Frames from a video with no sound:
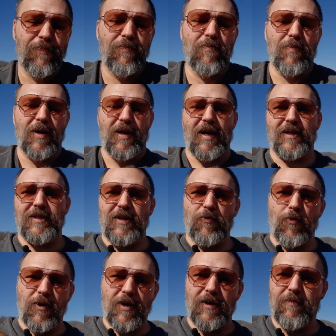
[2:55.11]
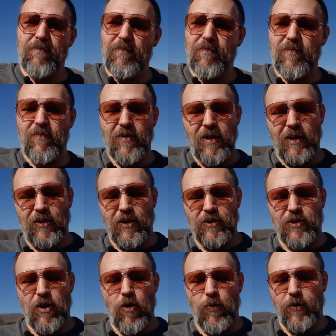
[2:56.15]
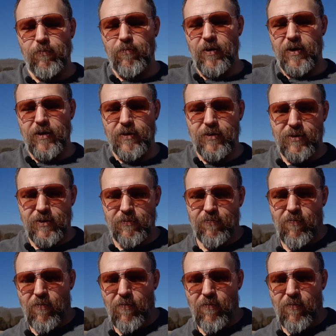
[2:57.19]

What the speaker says: But I did want to get this going because